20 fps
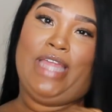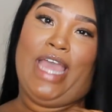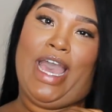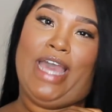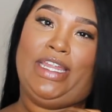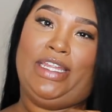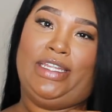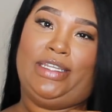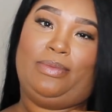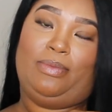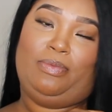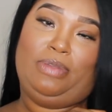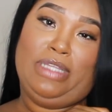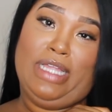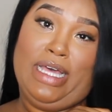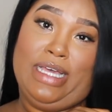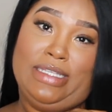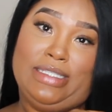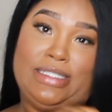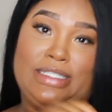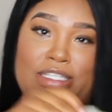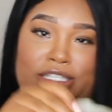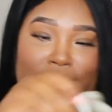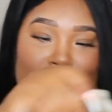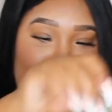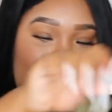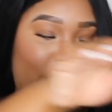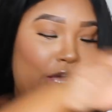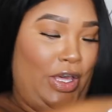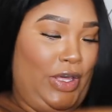an added plus.
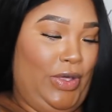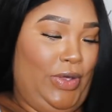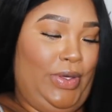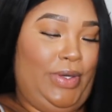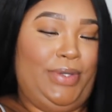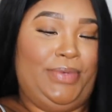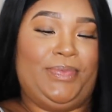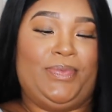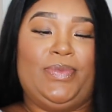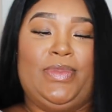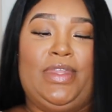So